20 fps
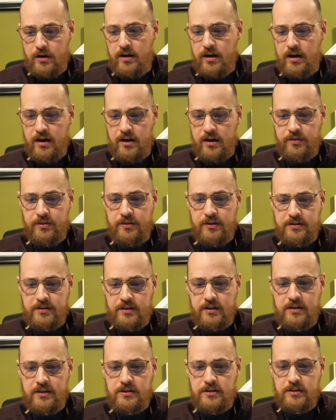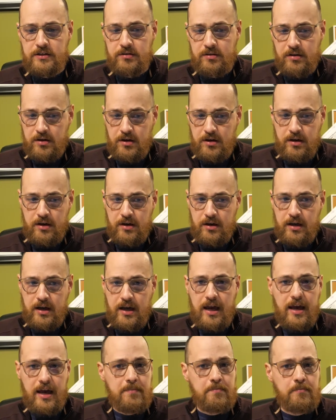uh, this is
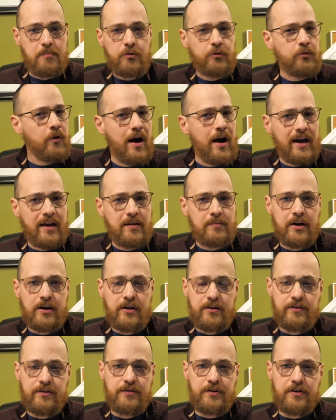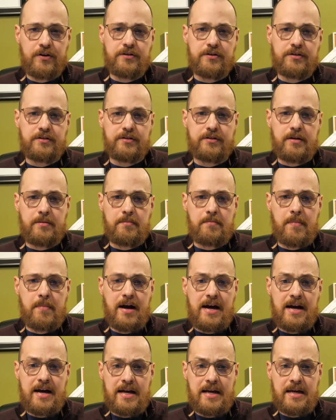a primary verse that
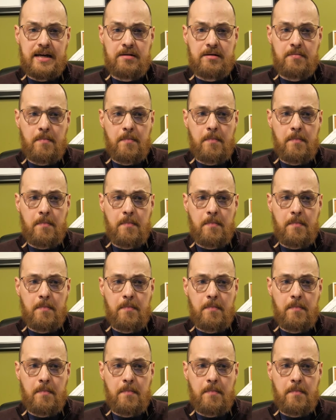my